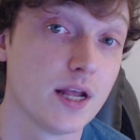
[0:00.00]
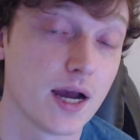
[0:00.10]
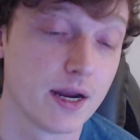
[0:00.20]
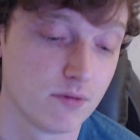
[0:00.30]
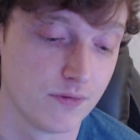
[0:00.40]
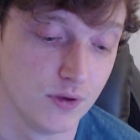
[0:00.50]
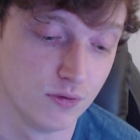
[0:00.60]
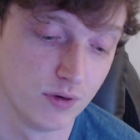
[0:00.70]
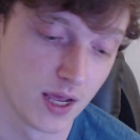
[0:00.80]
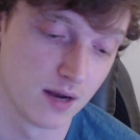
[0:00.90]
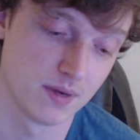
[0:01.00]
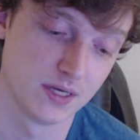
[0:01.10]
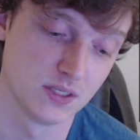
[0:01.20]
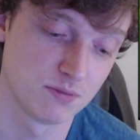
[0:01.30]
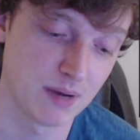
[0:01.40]
I reviewed in my
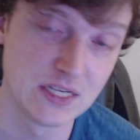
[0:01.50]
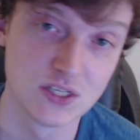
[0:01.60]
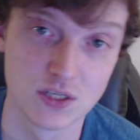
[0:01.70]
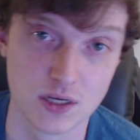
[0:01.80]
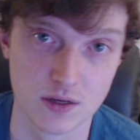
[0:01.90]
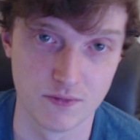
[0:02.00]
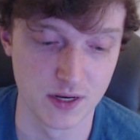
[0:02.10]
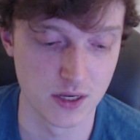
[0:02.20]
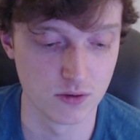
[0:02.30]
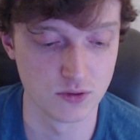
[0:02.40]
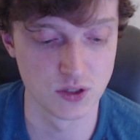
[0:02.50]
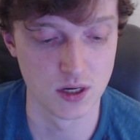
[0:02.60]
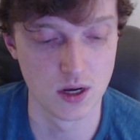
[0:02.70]
Spice videos